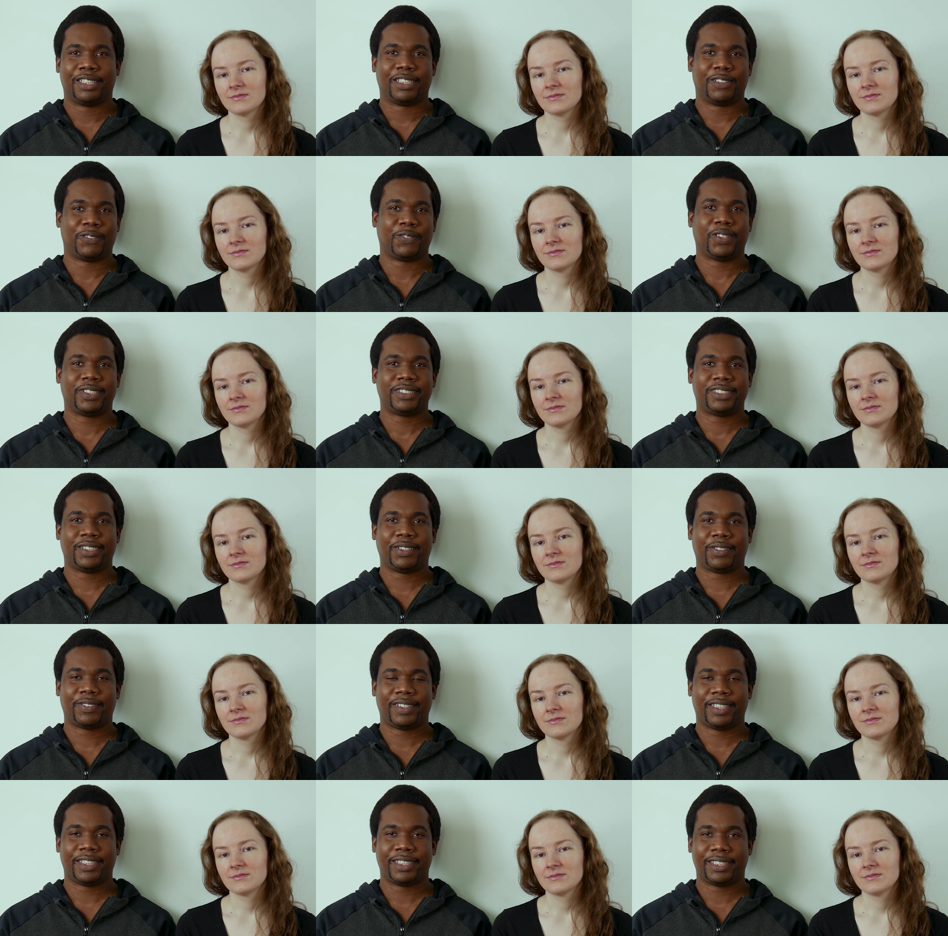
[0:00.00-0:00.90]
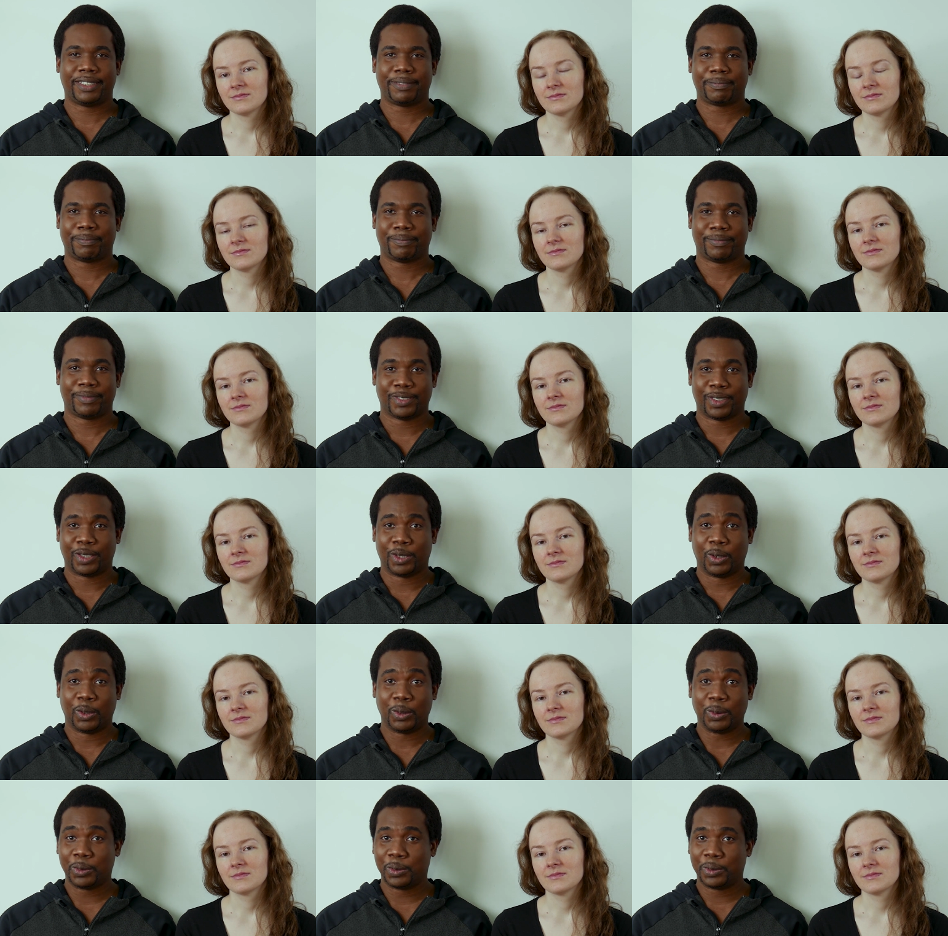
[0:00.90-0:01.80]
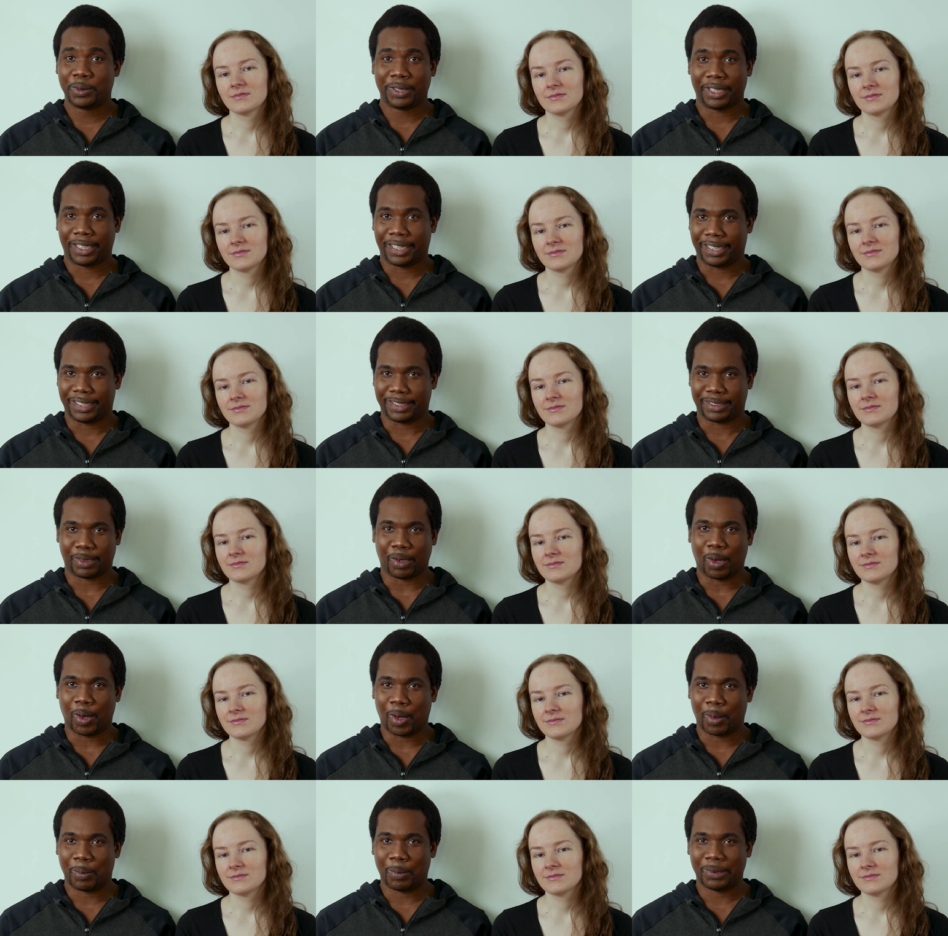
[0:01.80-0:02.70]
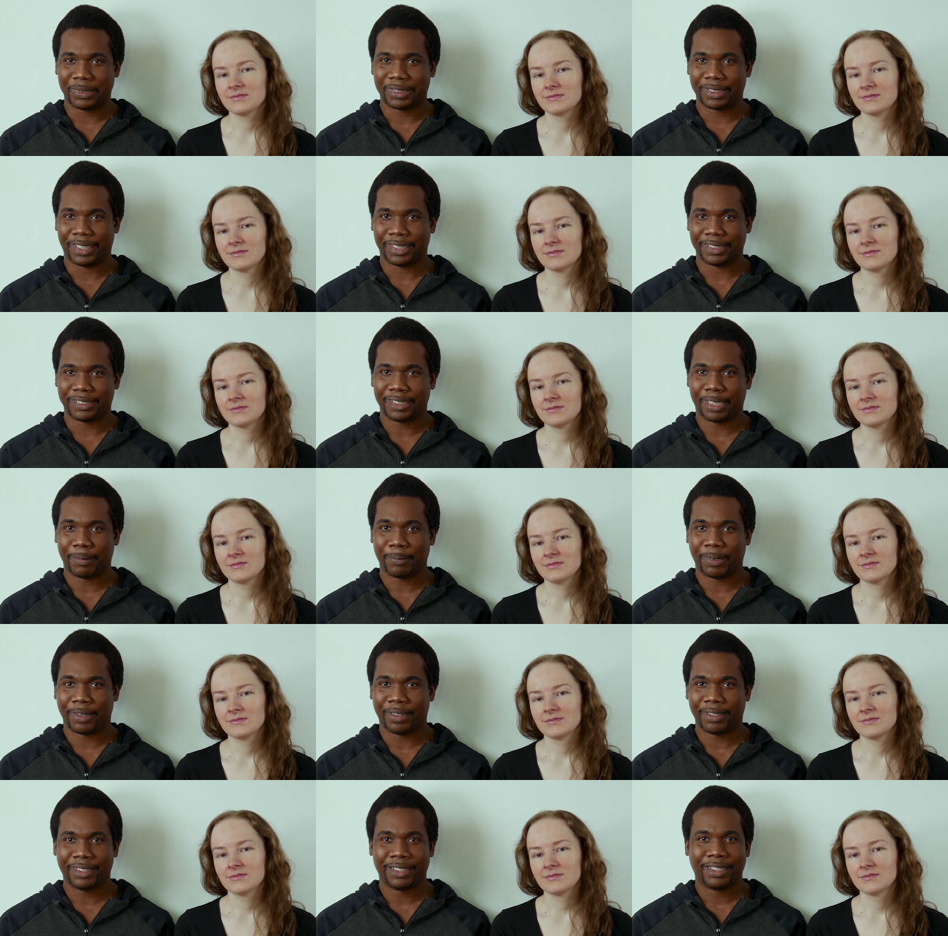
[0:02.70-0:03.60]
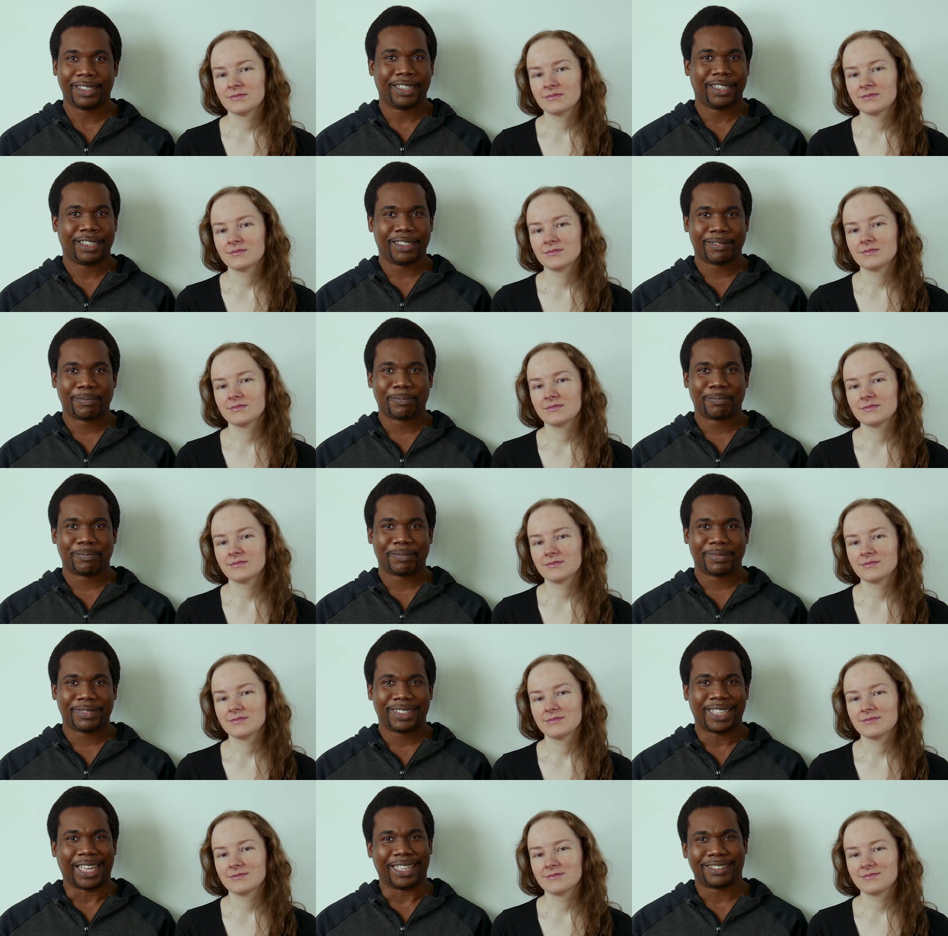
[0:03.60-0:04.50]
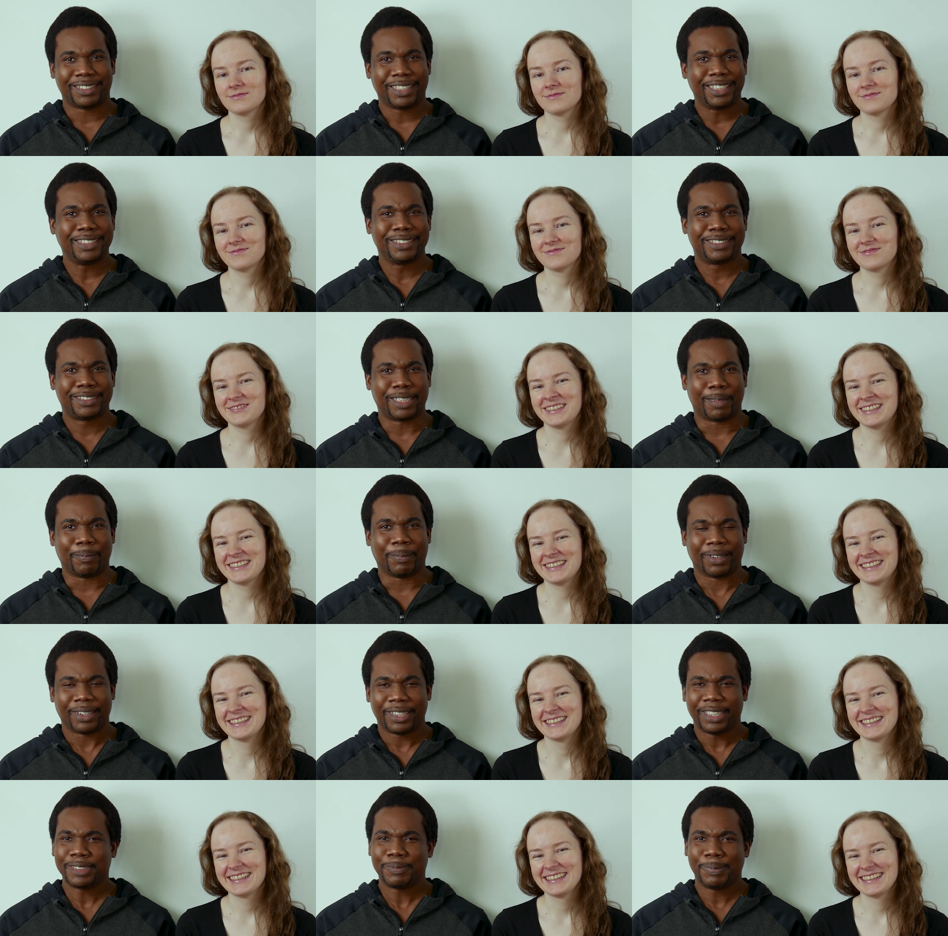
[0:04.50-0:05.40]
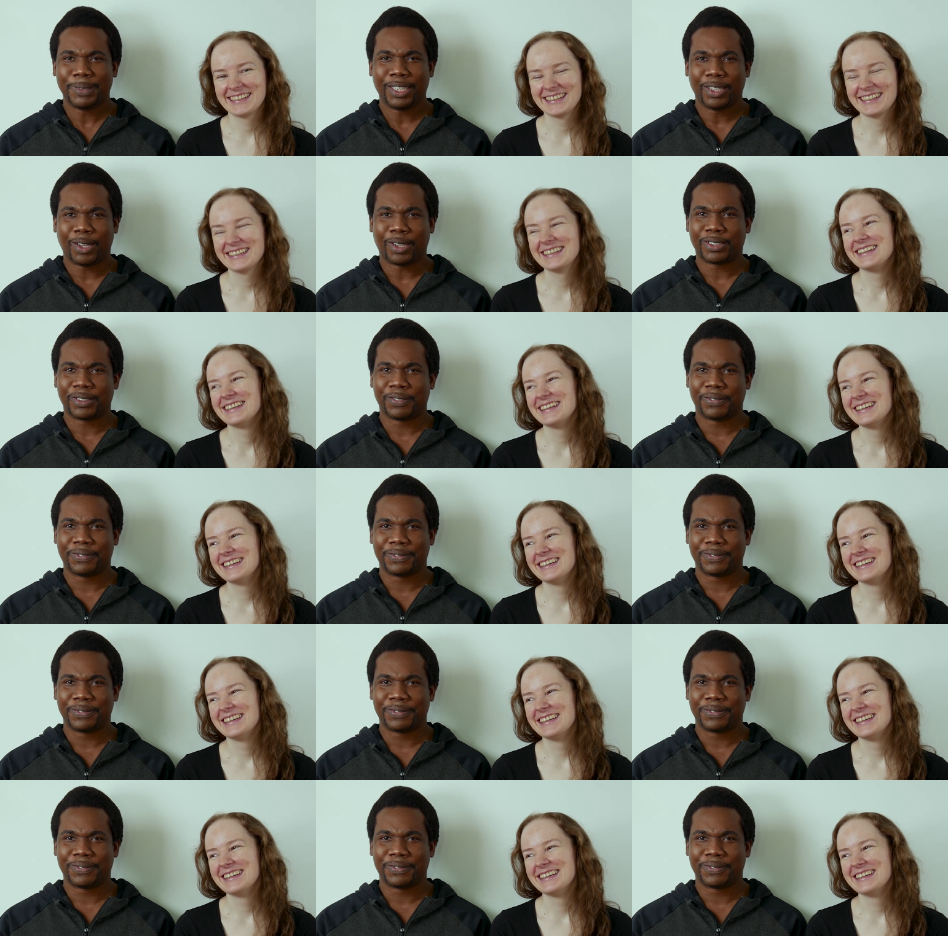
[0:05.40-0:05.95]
Speaker 1: The first thing you're thinking, ooh, it's almost like summer. Yes, it is summer. There's been a lot of